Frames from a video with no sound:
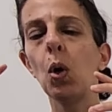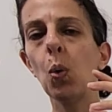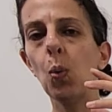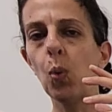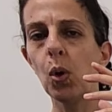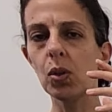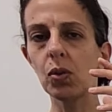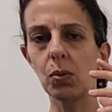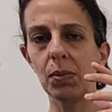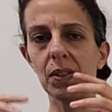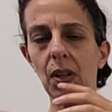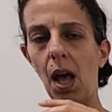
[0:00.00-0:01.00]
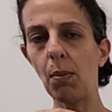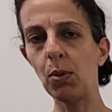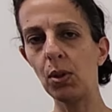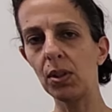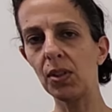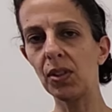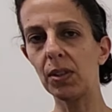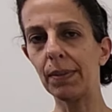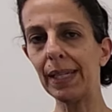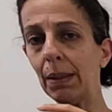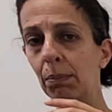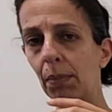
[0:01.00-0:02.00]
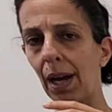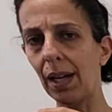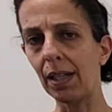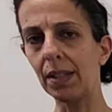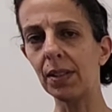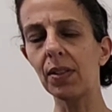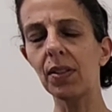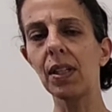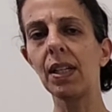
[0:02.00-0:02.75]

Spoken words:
water metabolism imbalance,